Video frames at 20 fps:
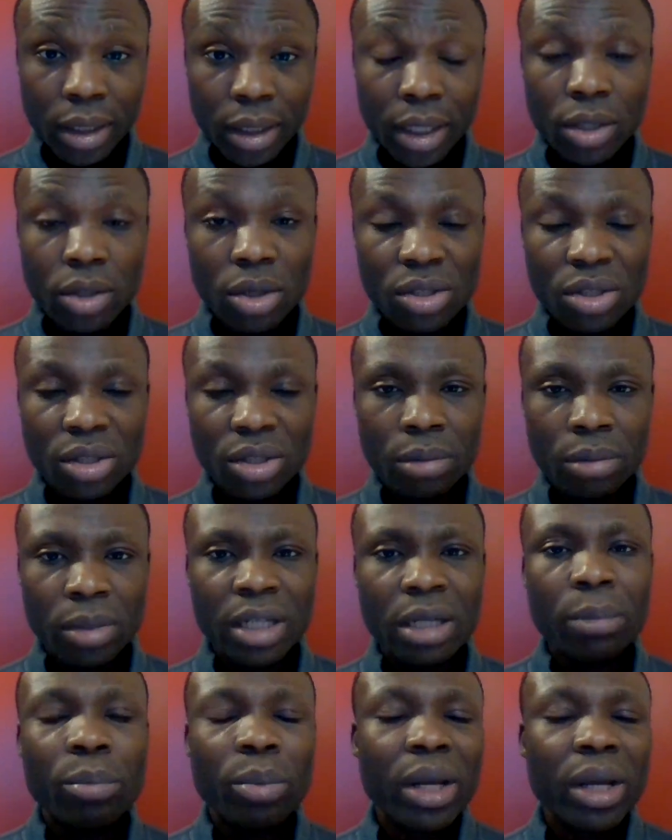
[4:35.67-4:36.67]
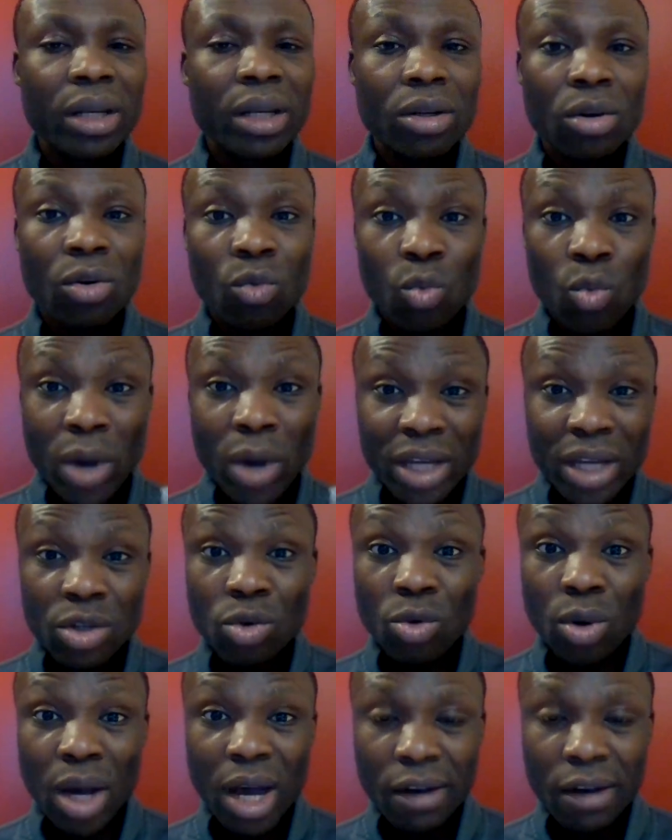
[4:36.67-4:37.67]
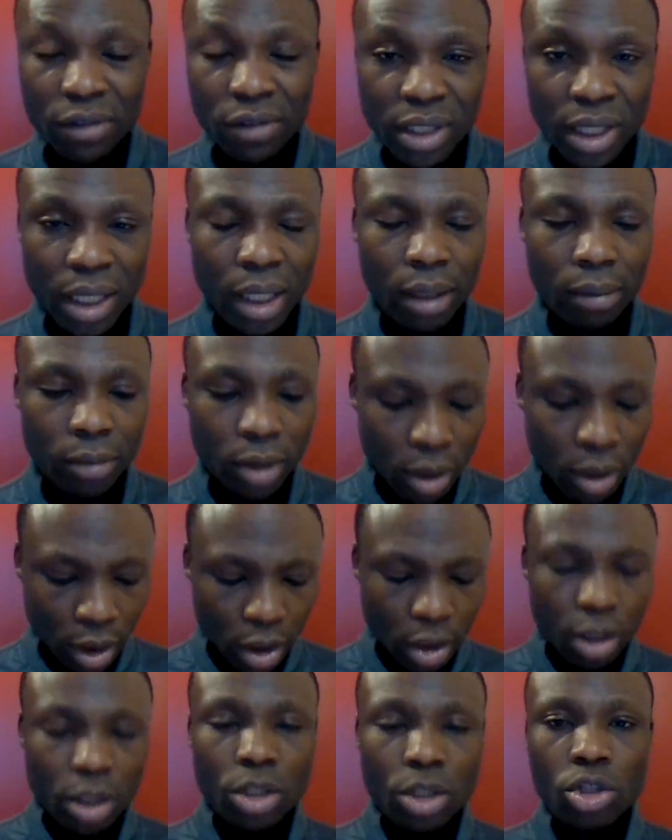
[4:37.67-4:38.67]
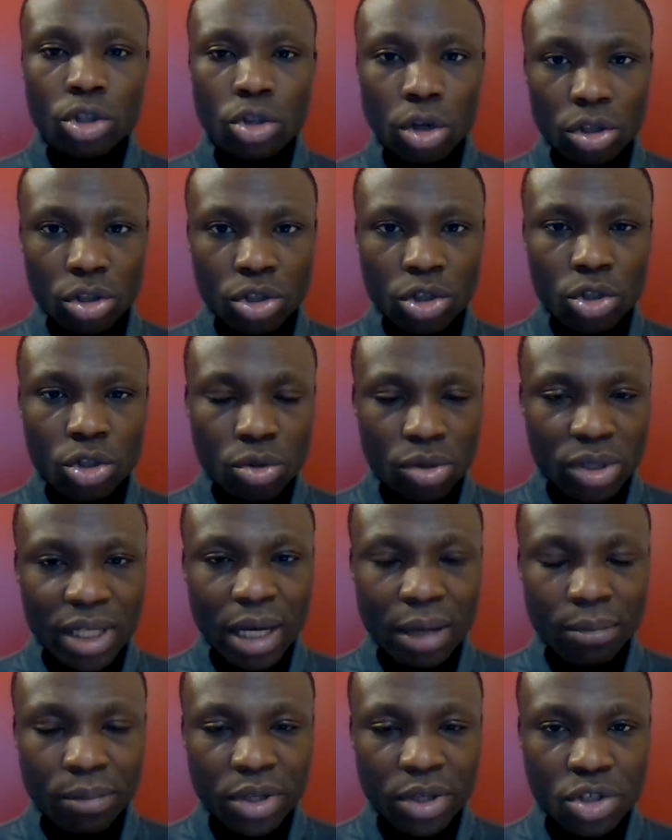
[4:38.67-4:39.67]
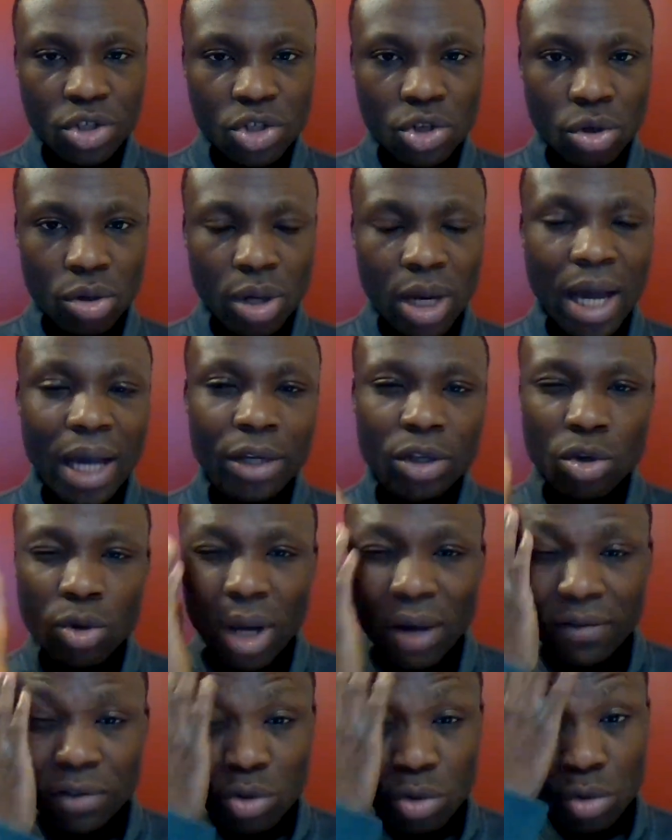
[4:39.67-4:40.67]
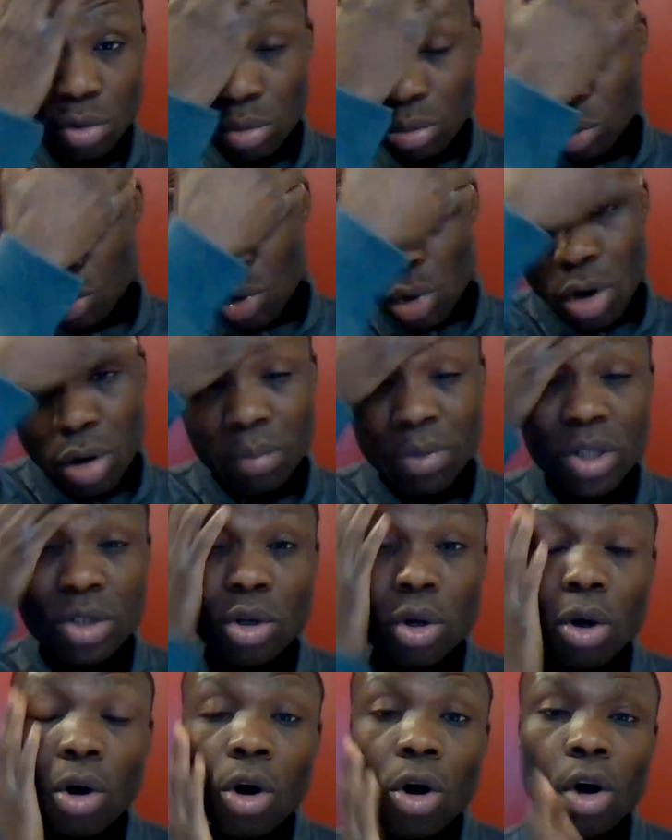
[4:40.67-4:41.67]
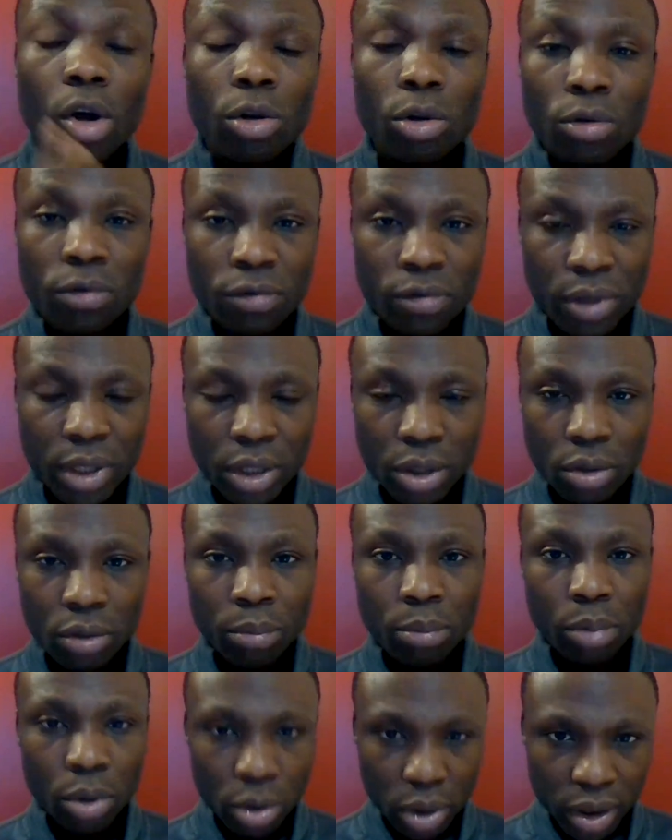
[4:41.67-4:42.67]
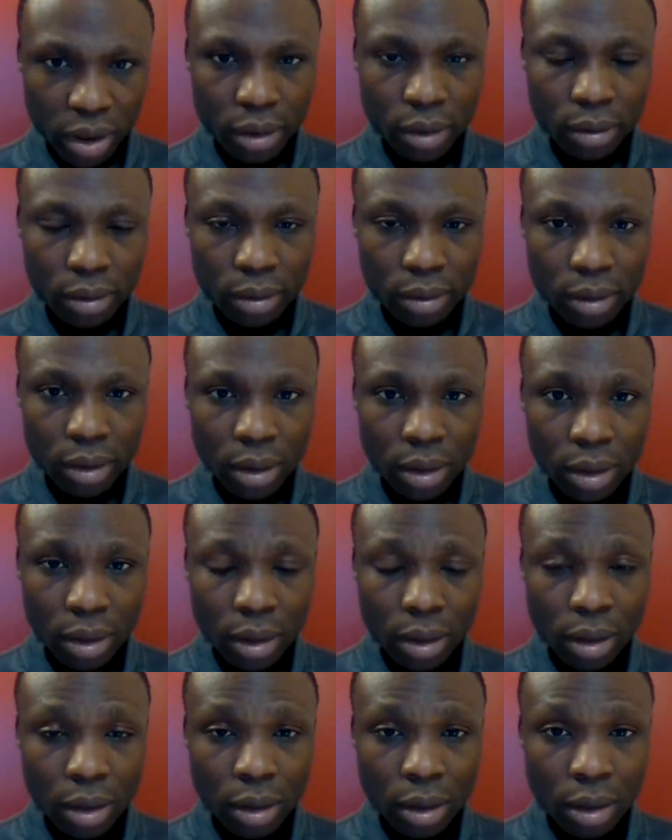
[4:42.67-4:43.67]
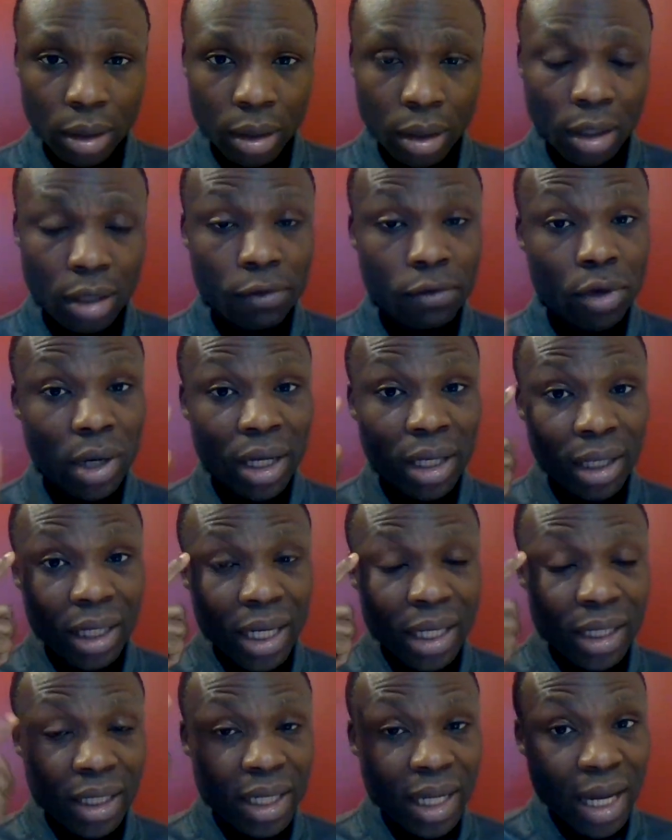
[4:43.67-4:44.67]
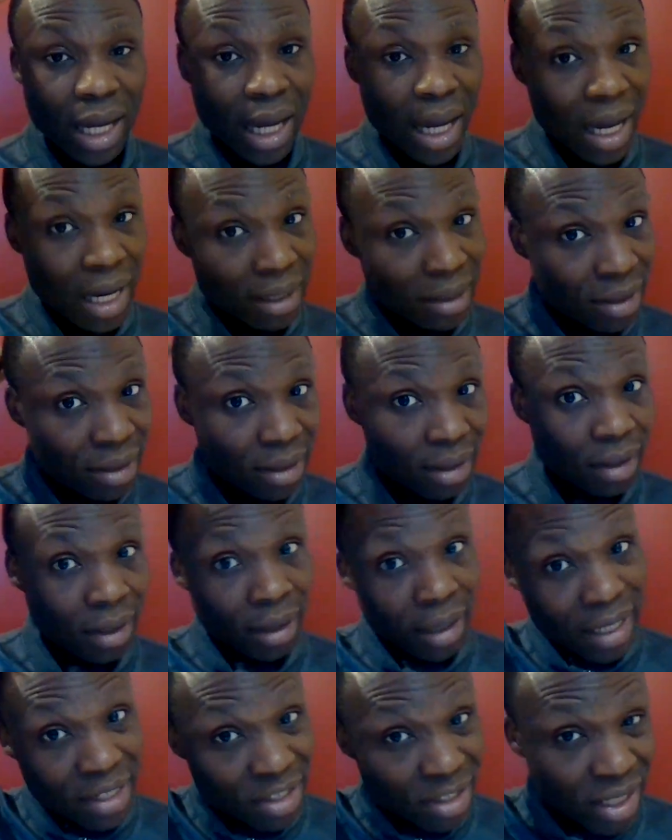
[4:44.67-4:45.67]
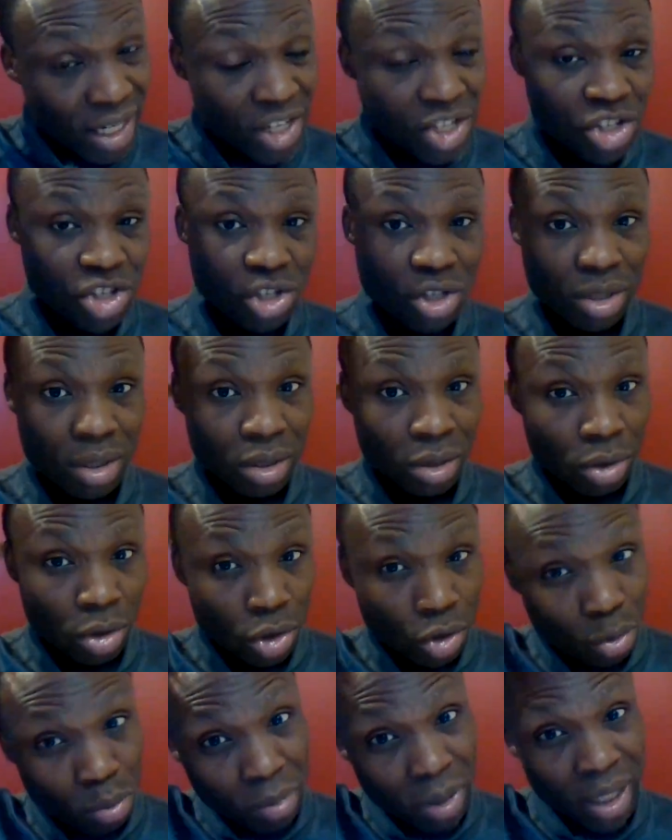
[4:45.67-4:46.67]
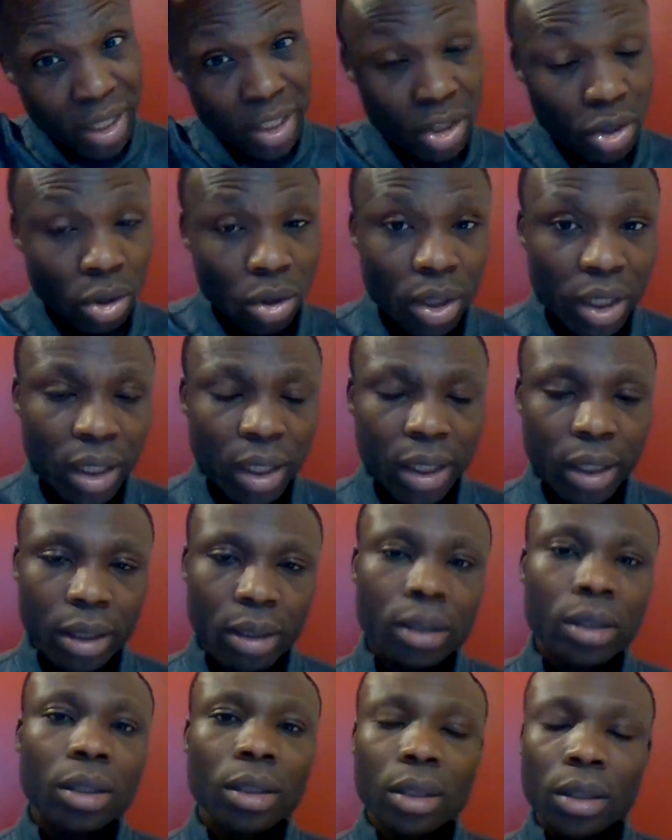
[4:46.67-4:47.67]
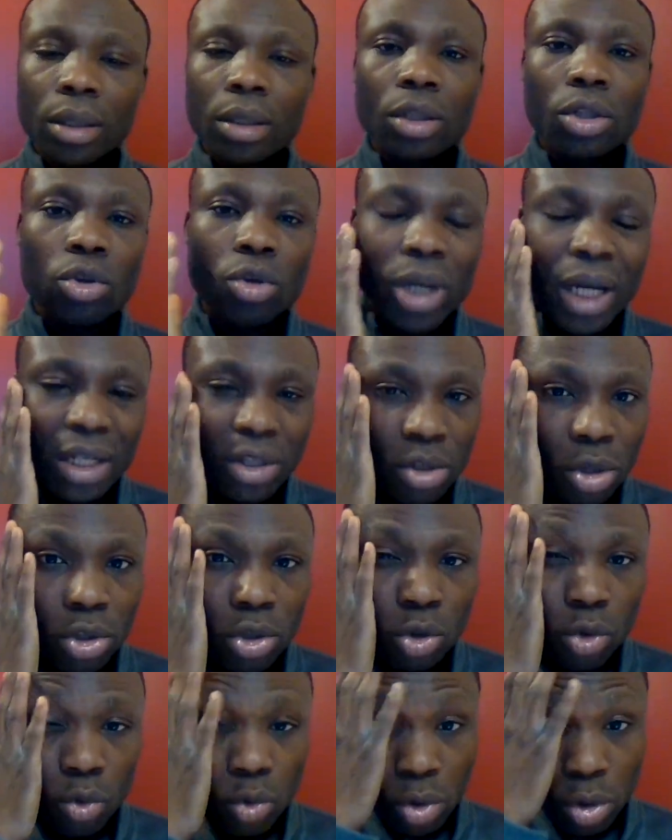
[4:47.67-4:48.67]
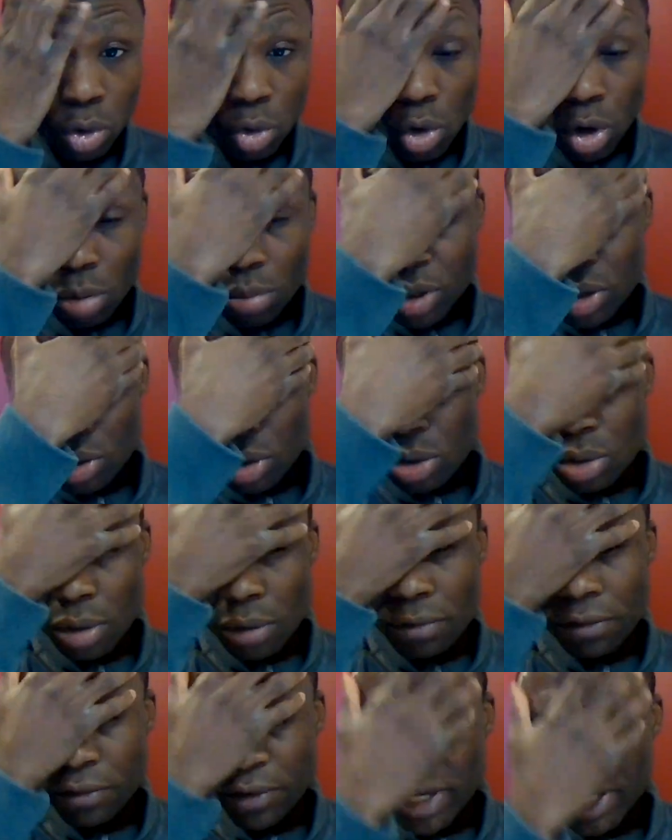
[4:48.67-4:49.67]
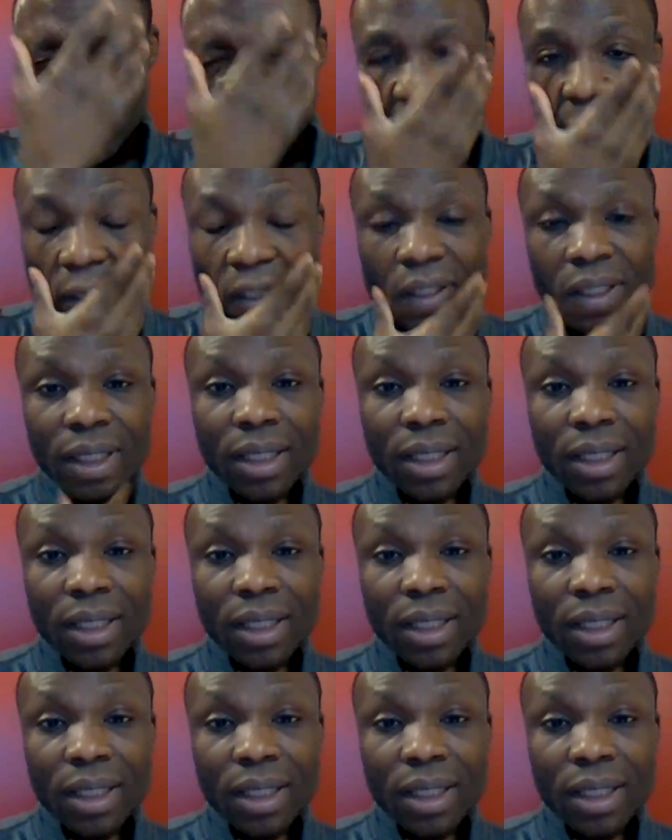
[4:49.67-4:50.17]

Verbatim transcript: it doesn't really matter depending on when you have time just use that mixture and you have to rub it all over your body if you're a lady that has an extension or you make your hair you can just rub it on your face